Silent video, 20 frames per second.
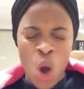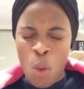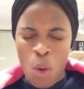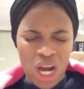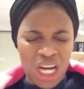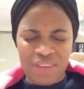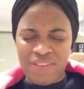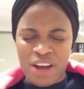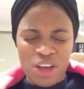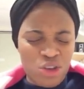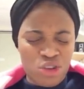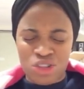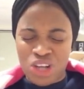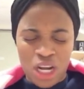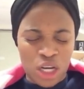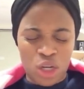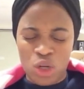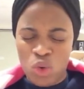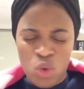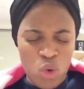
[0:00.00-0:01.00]
Whatever you
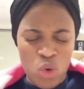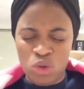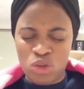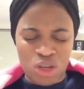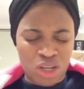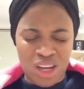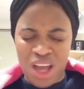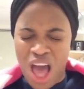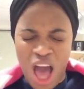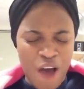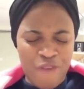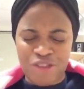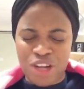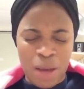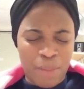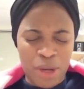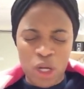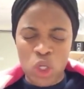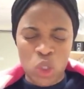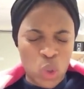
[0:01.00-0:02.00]
shall lose on earth
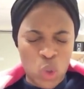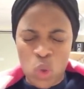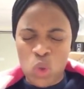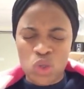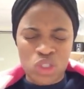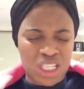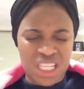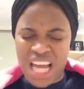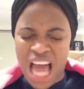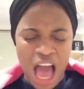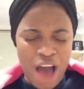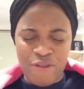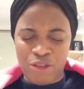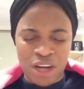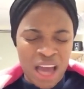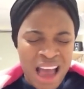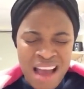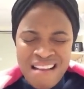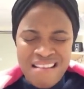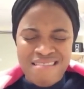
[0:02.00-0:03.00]
shall be loose in
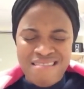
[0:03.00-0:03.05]
heaven.